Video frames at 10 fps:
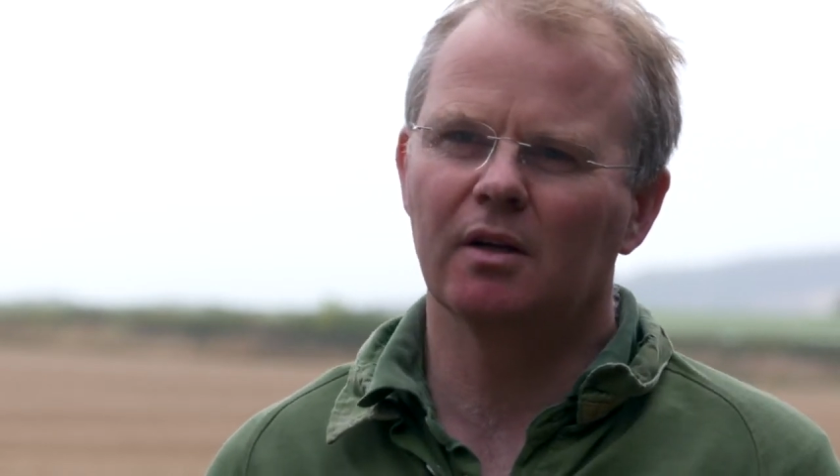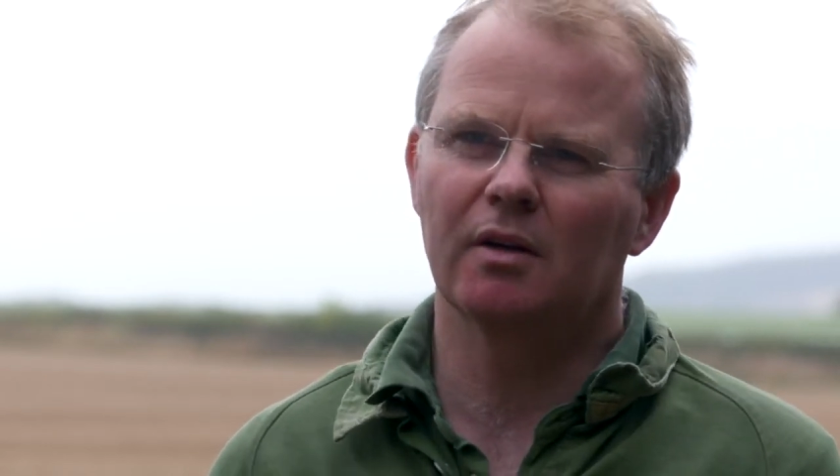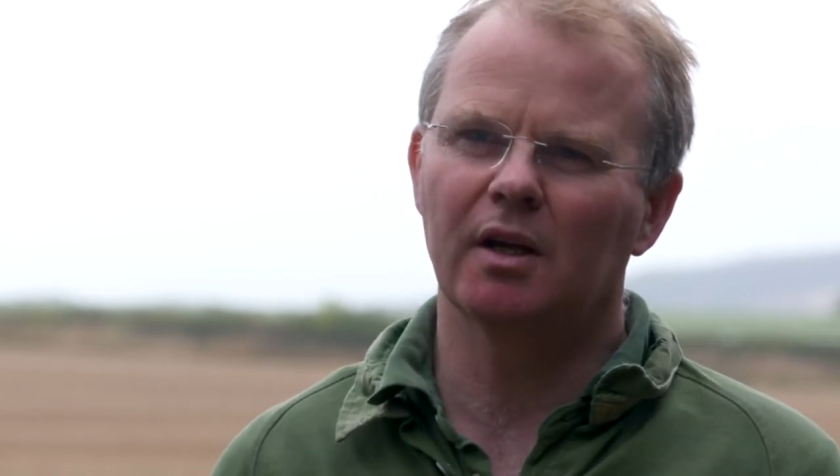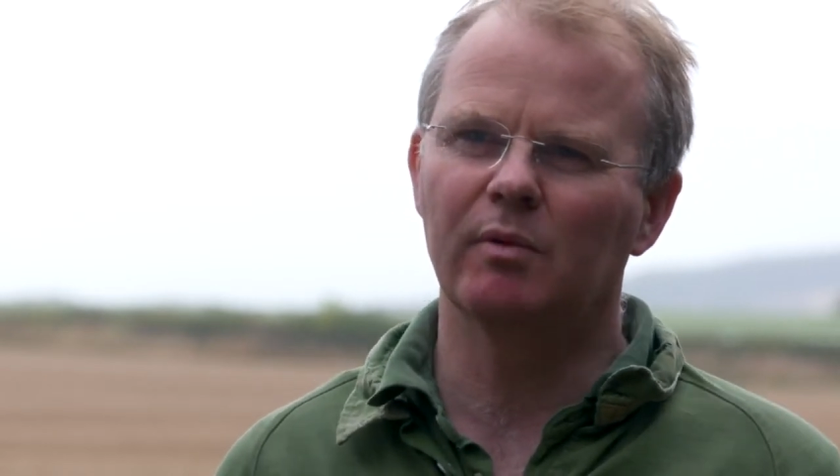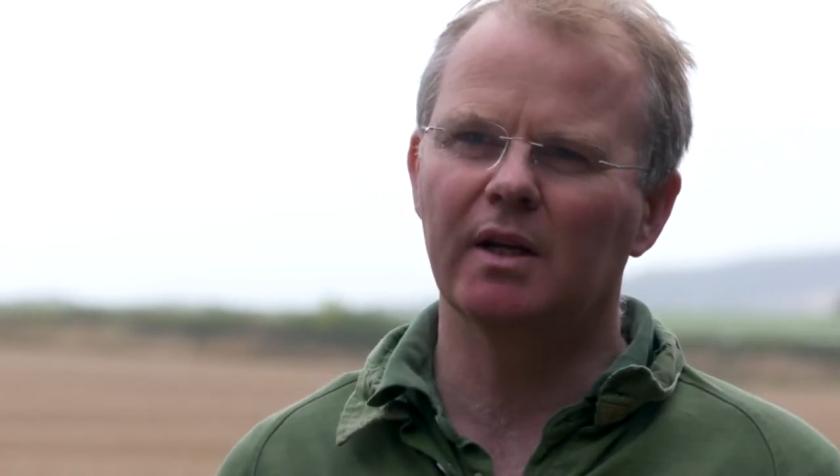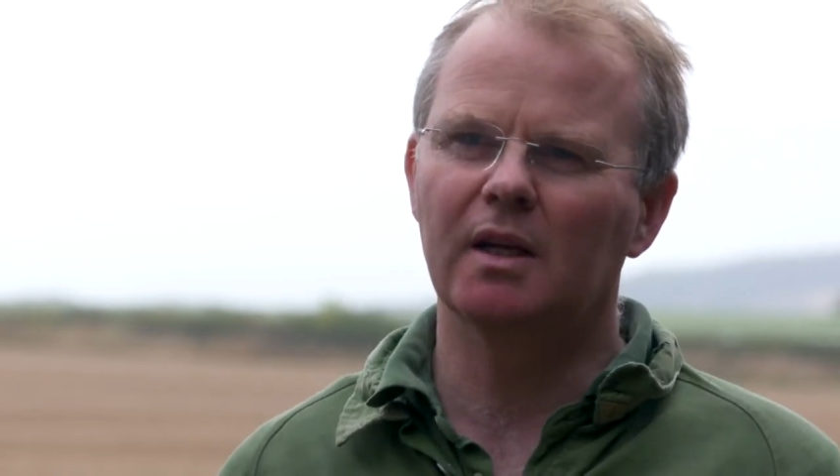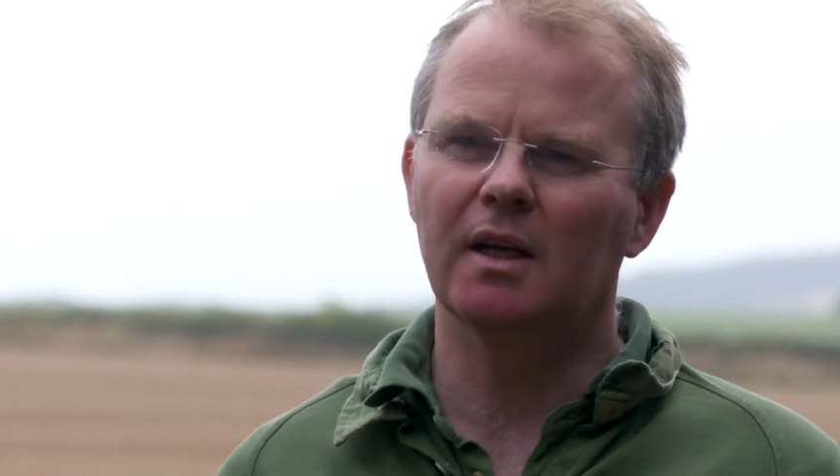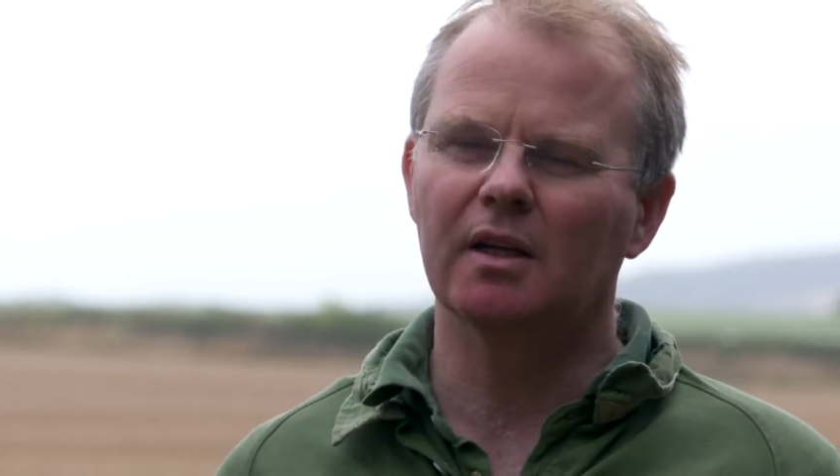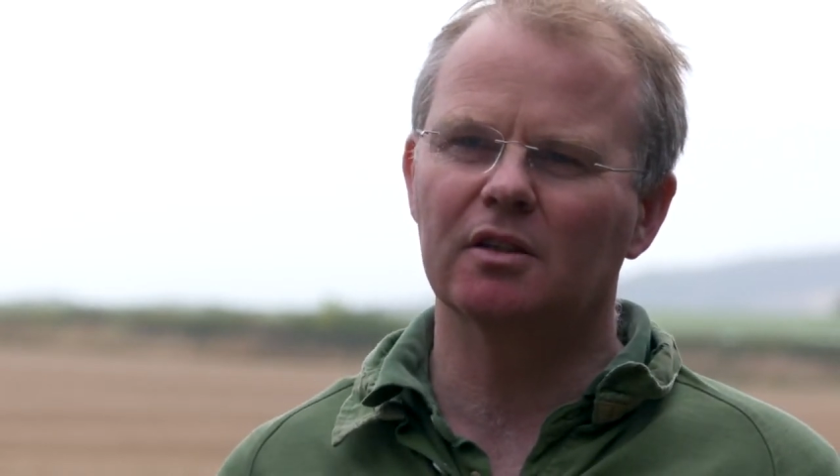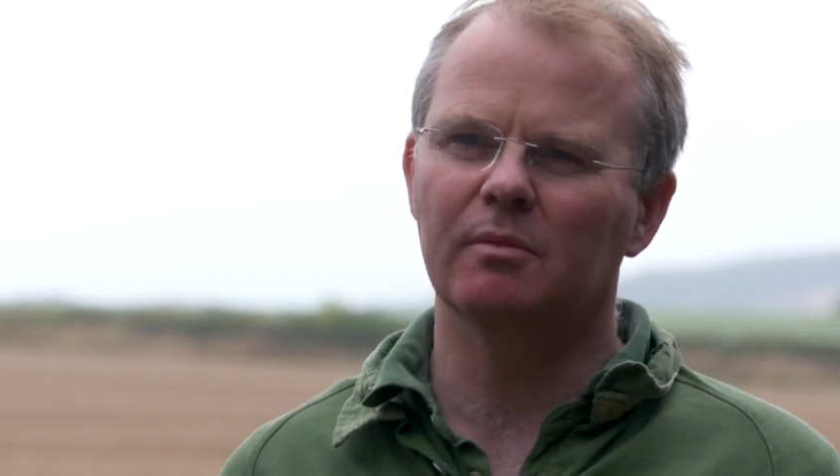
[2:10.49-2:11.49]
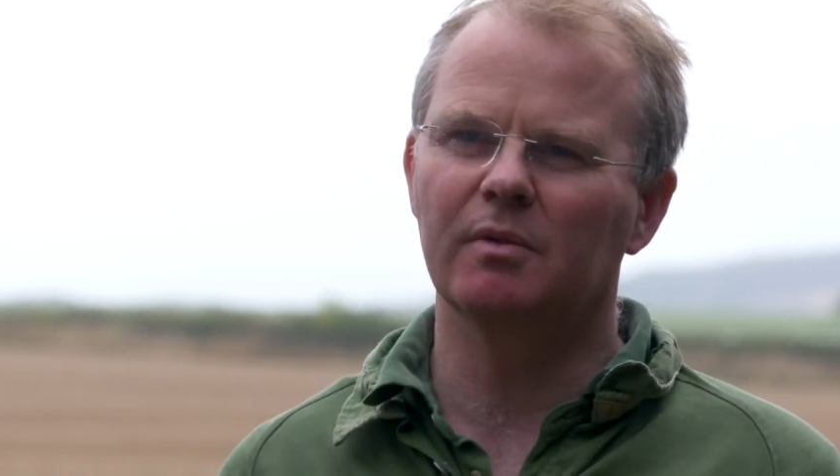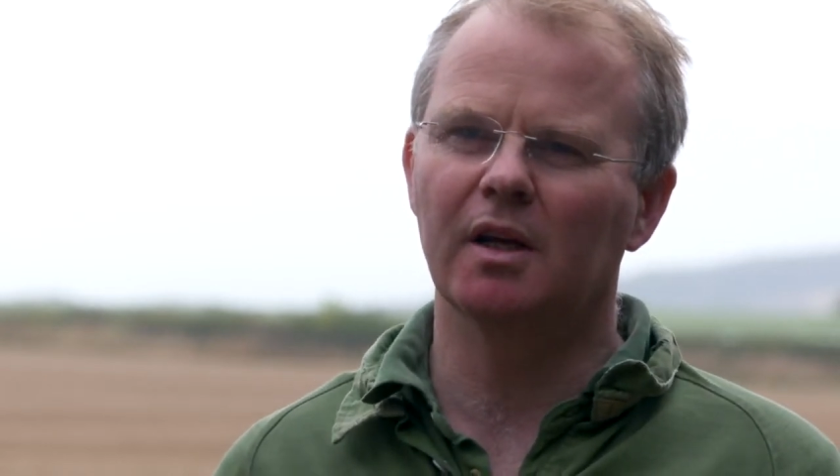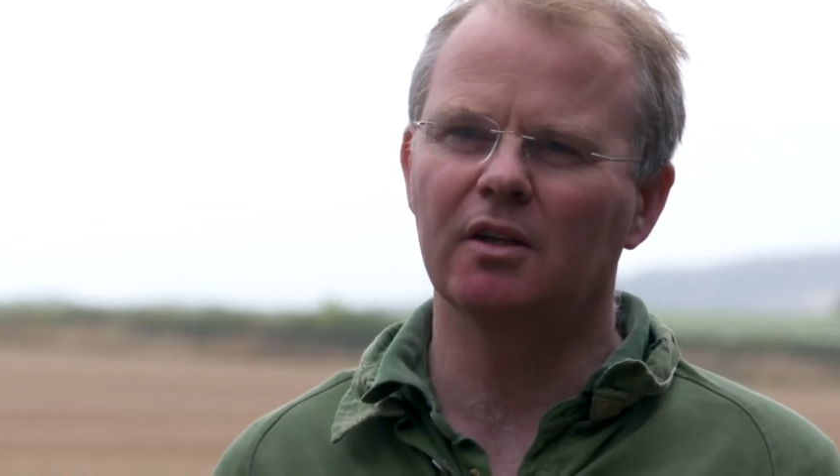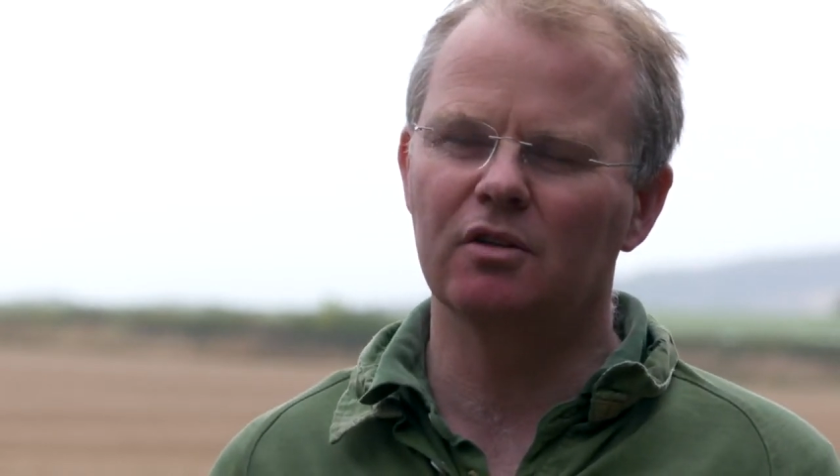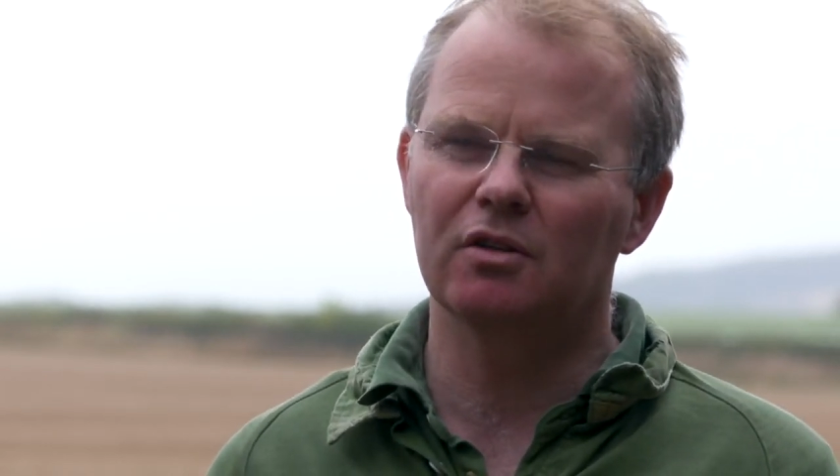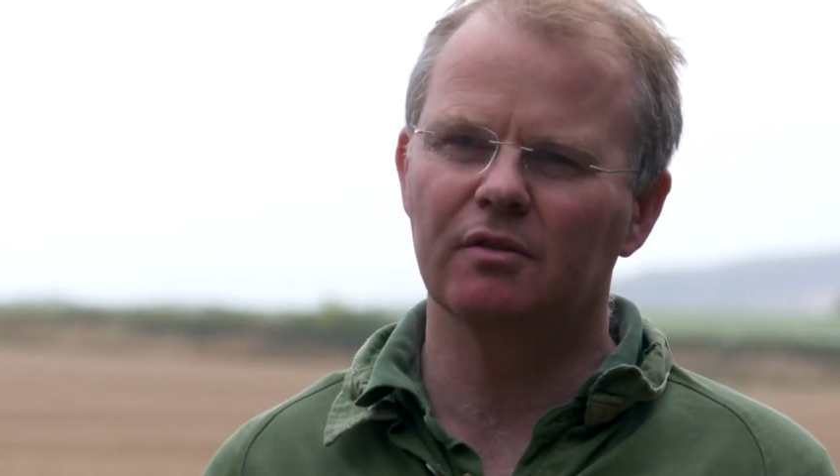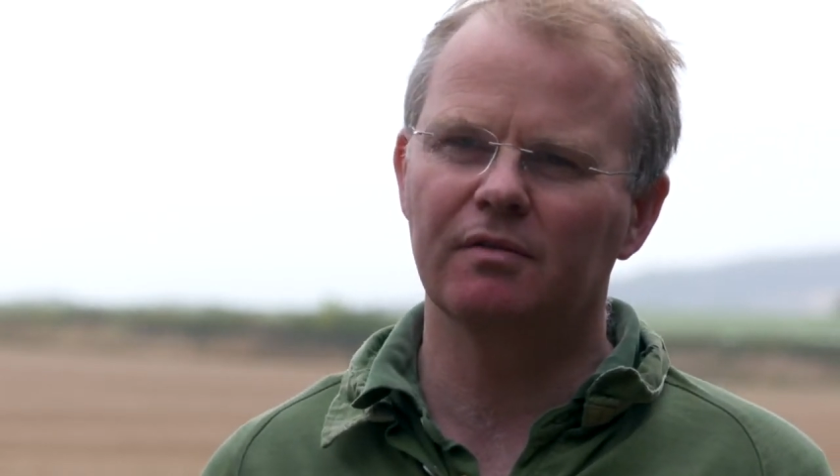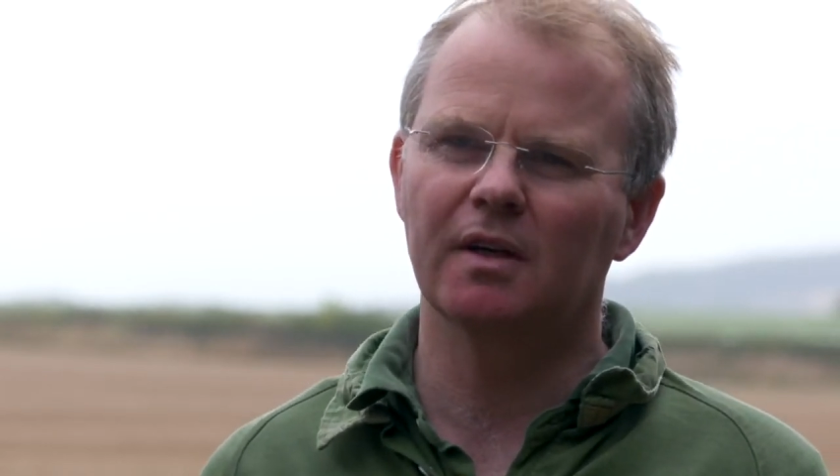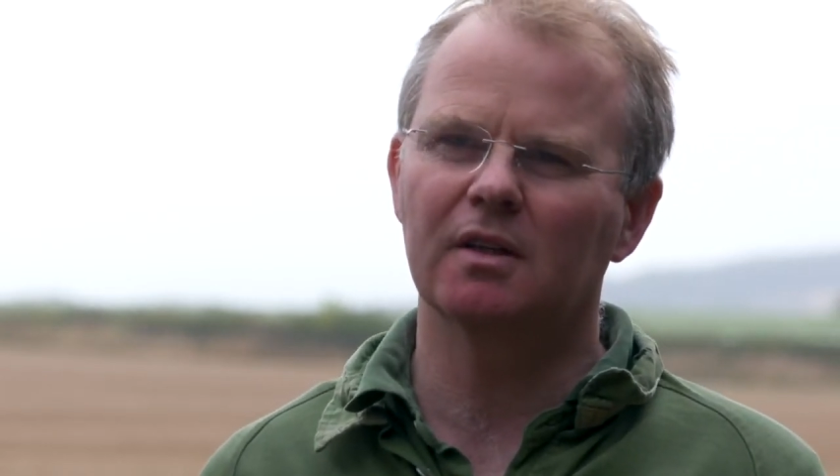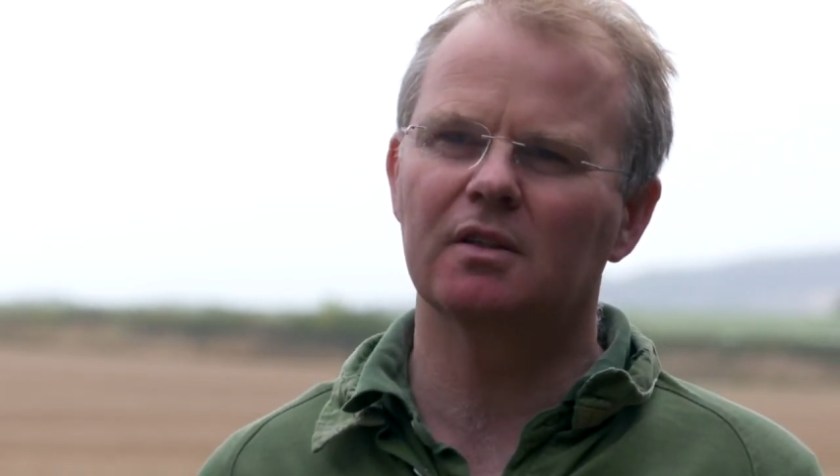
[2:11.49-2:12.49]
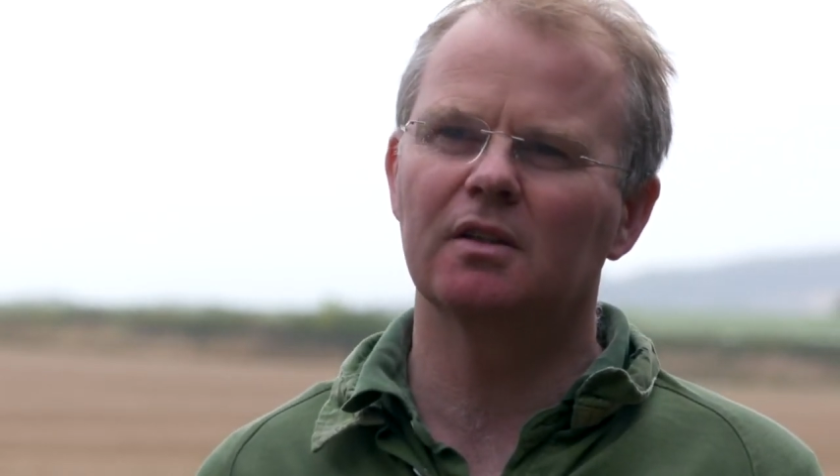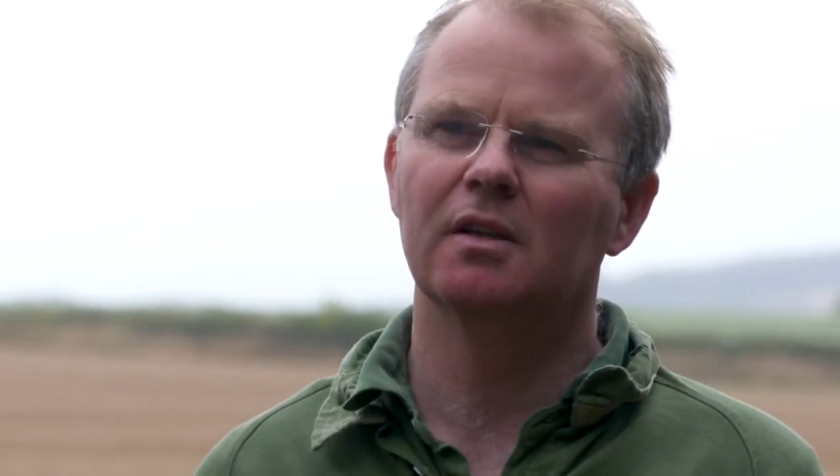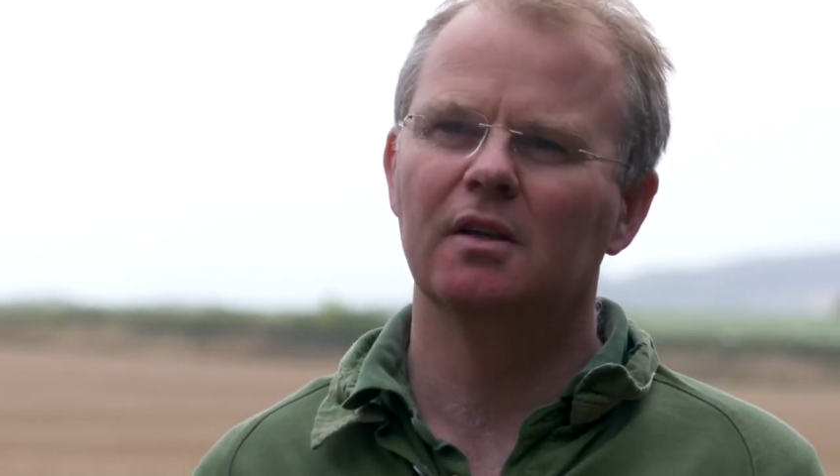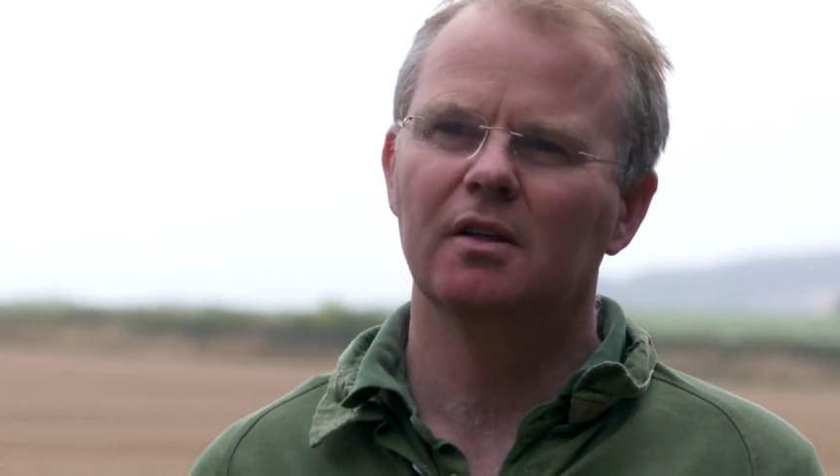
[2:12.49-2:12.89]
can we get some nitrogen fixed